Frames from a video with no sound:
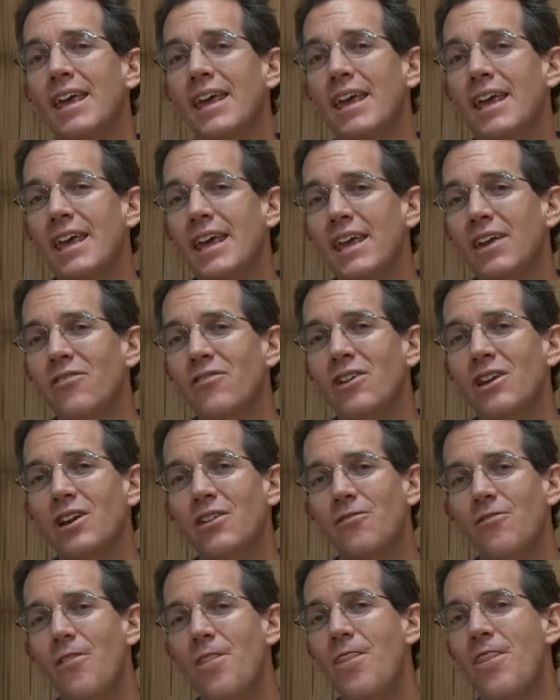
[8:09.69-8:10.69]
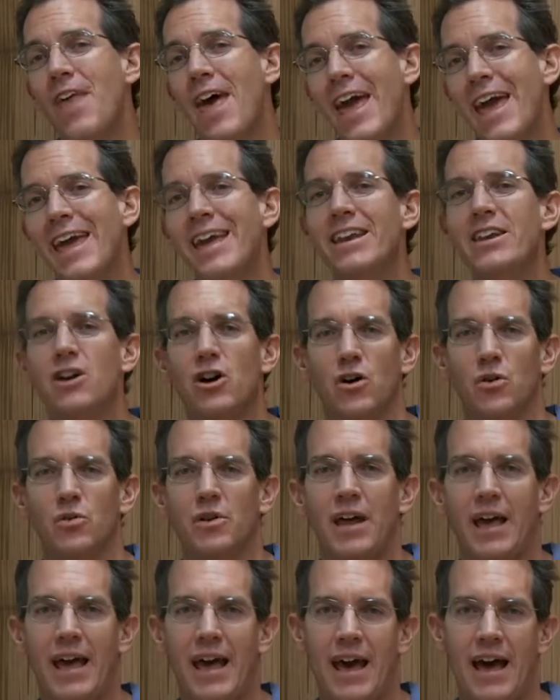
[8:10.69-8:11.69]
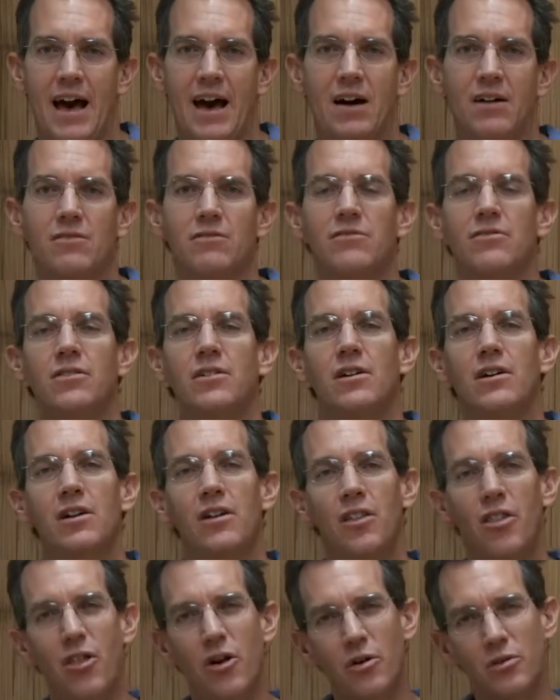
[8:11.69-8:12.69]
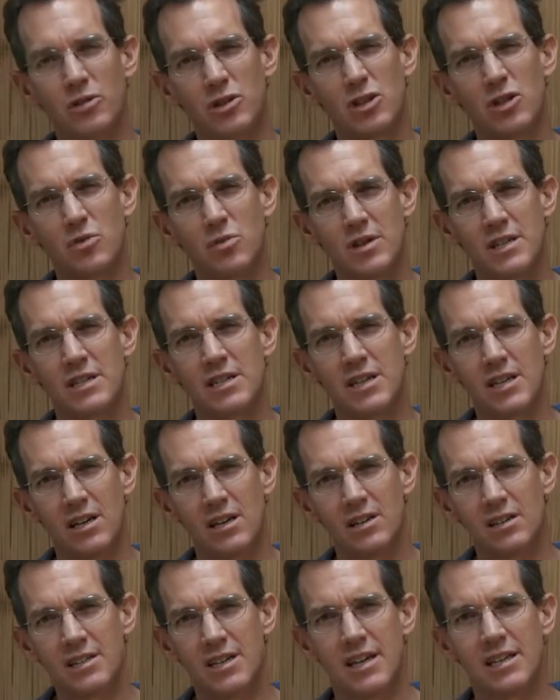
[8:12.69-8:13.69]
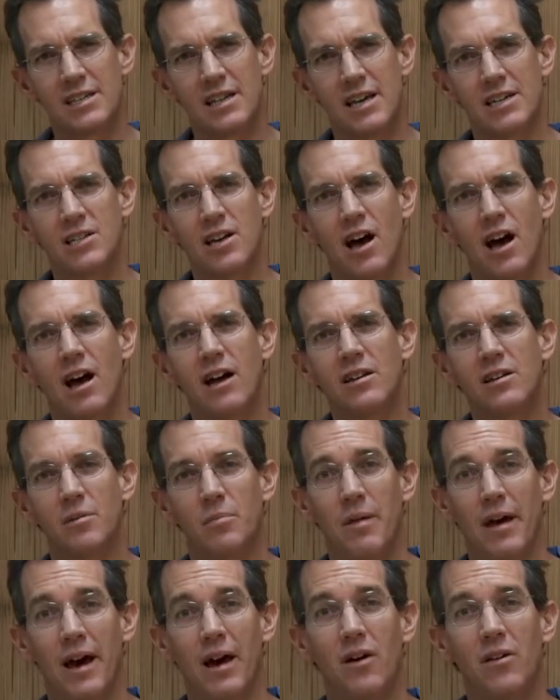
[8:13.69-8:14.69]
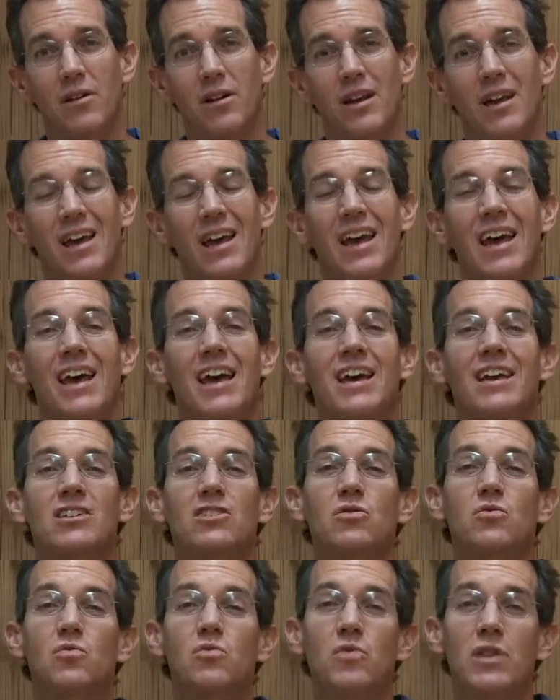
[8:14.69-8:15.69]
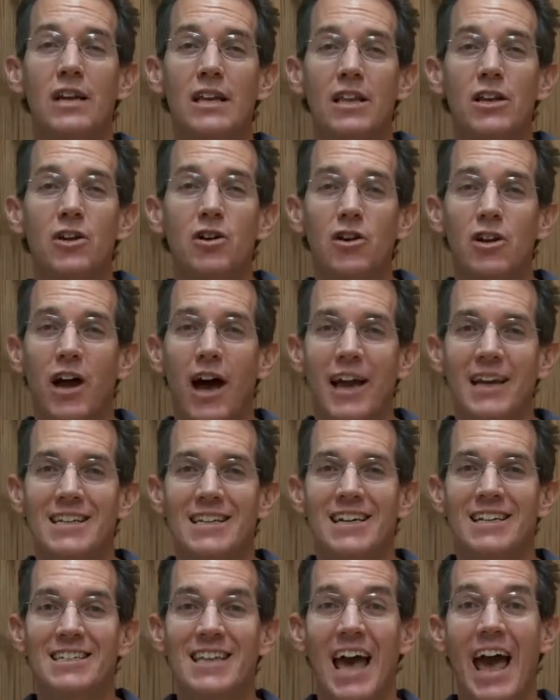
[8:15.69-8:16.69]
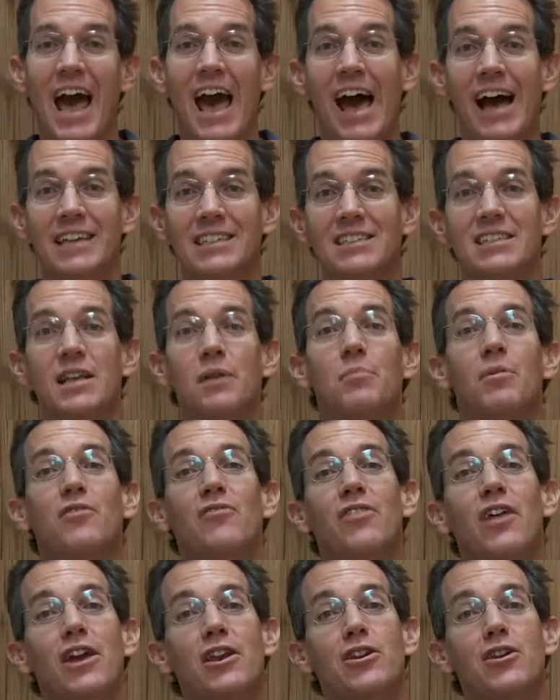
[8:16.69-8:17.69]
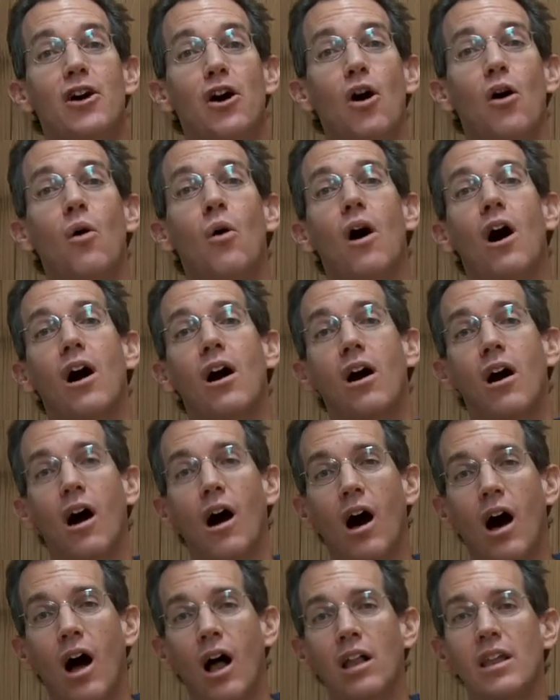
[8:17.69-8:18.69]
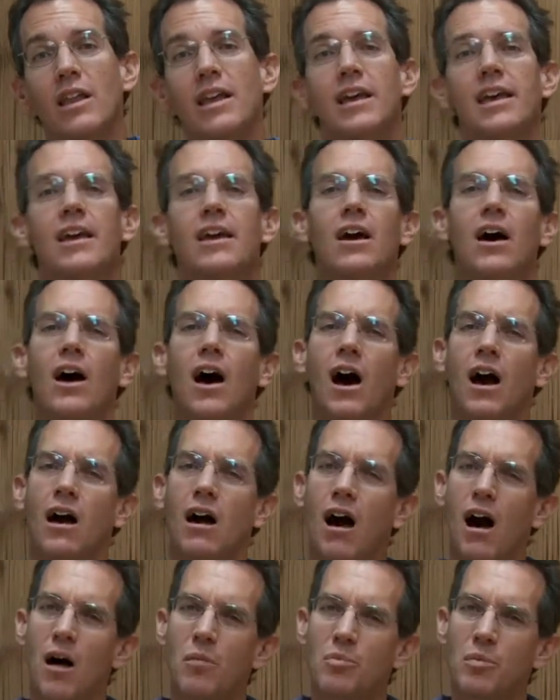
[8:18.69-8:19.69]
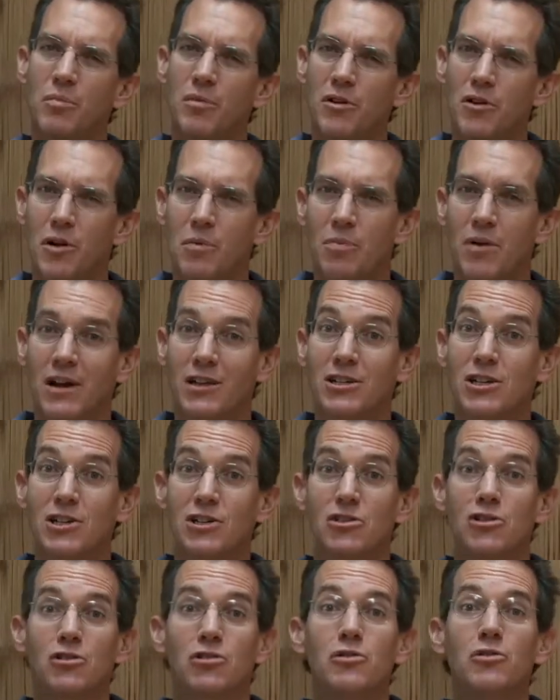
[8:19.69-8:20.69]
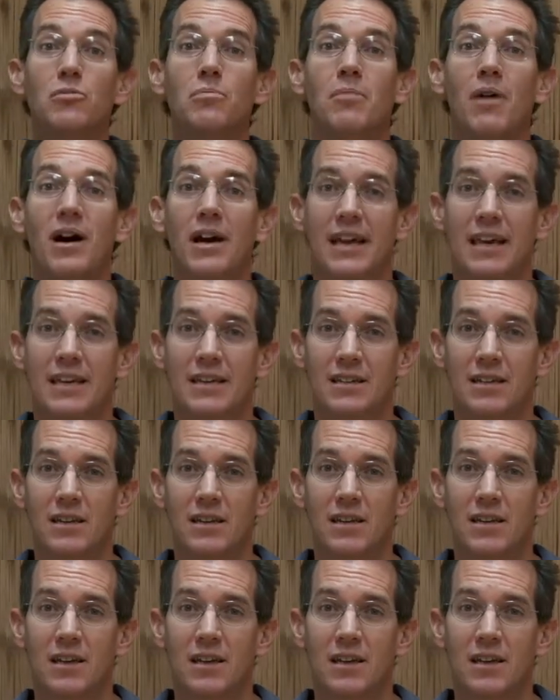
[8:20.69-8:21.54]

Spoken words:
even if they don't have those three skill sets I talked about, it's a really good idea to ask them if they know a colleague, a complementary practitioner who might.